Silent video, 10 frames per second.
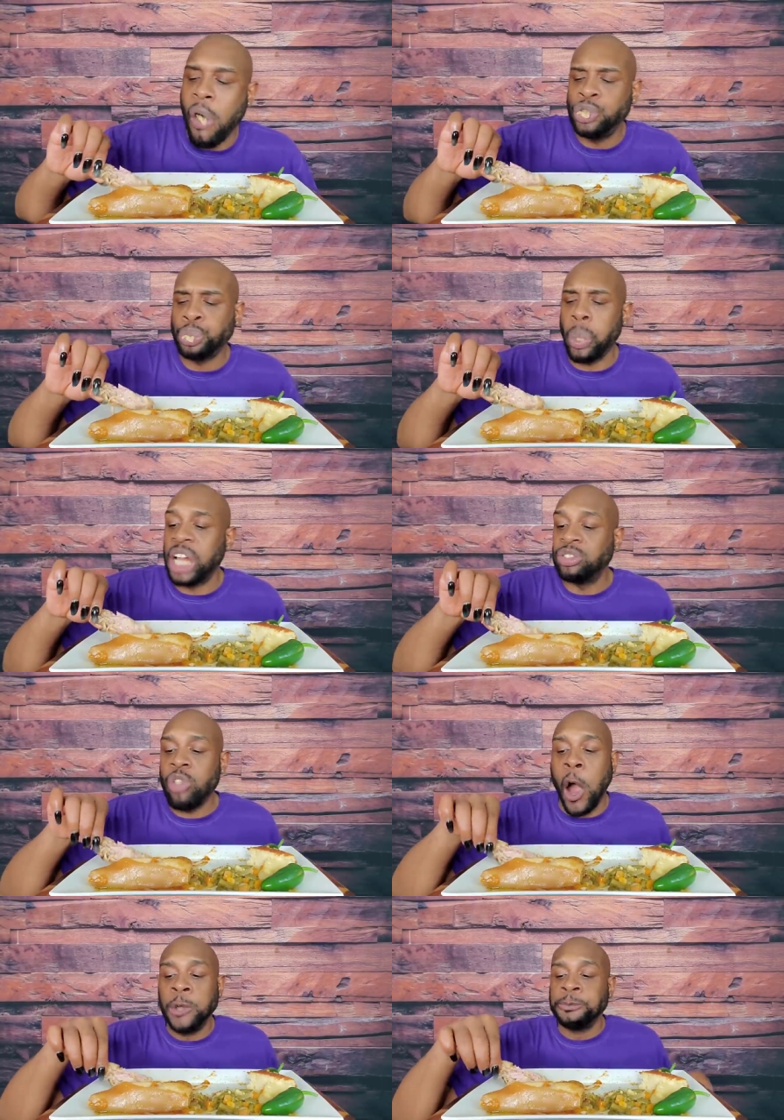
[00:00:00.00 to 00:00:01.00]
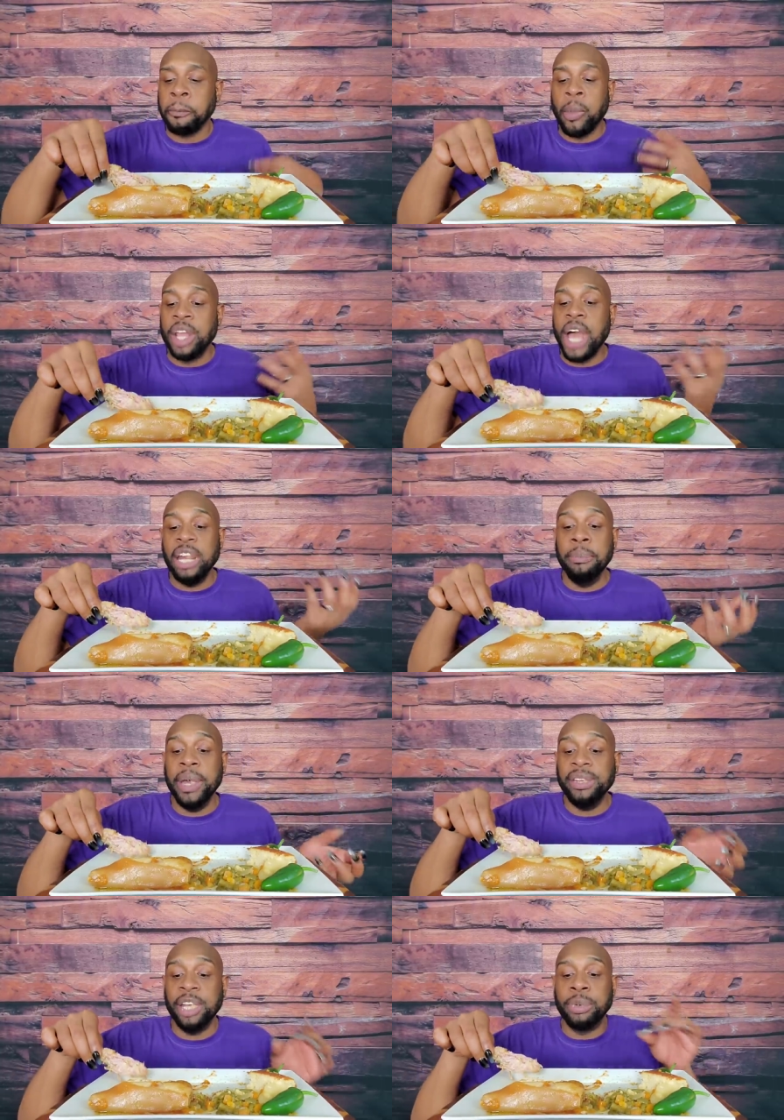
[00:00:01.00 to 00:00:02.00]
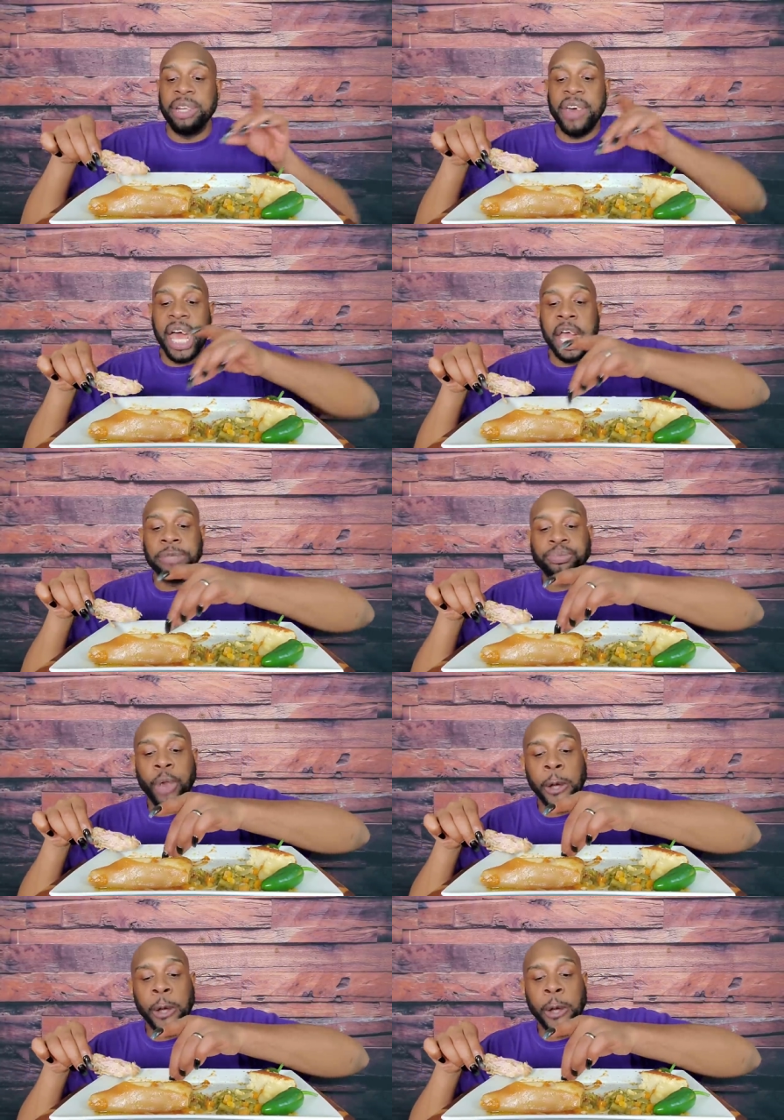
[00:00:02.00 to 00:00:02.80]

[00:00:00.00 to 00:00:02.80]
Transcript: though. Y'all, these pigtails were divine.